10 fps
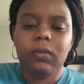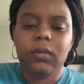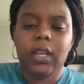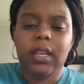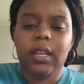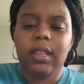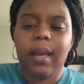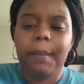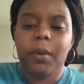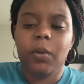And in
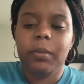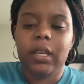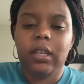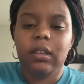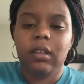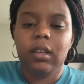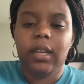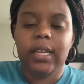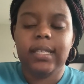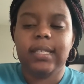that moment,
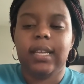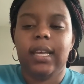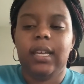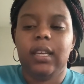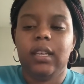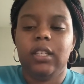it's like,